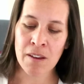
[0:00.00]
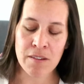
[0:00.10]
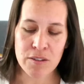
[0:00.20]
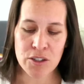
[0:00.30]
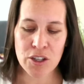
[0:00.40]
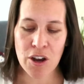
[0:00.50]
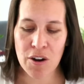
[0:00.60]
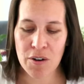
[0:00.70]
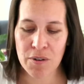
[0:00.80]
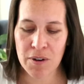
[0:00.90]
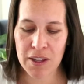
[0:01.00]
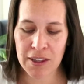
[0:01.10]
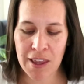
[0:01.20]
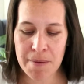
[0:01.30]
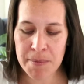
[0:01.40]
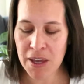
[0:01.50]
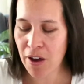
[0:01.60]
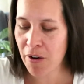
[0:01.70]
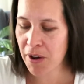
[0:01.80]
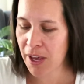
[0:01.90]
So let me
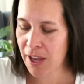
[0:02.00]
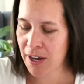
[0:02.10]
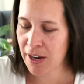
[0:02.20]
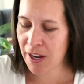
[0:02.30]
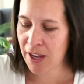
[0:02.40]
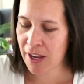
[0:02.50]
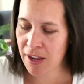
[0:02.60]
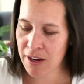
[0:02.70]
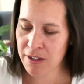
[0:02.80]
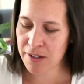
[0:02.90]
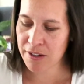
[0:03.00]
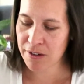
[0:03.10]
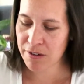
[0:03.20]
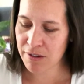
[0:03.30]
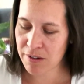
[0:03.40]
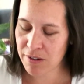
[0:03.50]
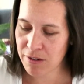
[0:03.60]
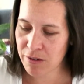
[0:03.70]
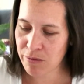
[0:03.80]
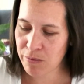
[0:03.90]
go in and
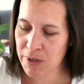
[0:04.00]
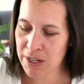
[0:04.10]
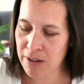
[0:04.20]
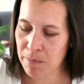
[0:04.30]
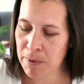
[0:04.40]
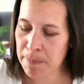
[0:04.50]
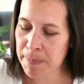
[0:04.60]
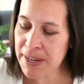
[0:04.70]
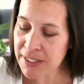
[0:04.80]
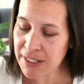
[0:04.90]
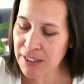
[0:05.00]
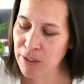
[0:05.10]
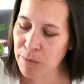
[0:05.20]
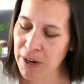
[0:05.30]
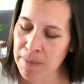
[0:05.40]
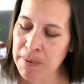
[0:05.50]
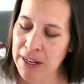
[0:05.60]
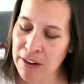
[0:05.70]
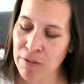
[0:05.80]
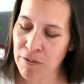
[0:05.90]
read. But basically what I'm
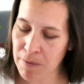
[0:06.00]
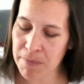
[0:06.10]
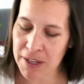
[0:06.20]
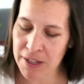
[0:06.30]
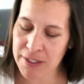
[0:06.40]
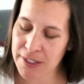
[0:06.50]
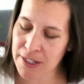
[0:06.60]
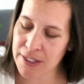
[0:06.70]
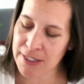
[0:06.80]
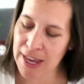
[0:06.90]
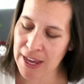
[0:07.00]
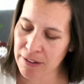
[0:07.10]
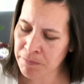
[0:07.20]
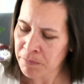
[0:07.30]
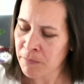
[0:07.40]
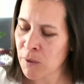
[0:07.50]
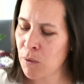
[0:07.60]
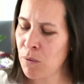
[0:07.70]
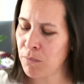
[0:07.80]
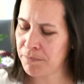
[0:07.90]
getting from this is that,
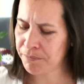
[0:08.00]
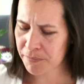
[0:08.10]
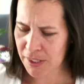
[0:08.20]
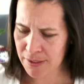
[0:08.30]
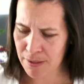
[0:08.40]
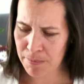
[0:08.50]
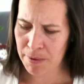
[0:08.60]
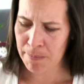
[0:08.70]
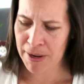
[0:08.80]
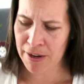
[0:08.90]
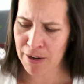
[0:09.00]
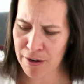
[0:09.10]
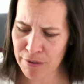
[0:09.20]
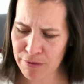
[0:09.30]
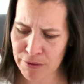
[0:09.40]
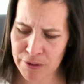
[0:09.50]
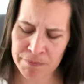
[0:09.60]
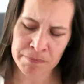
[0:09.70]
ooh, got something in my nose.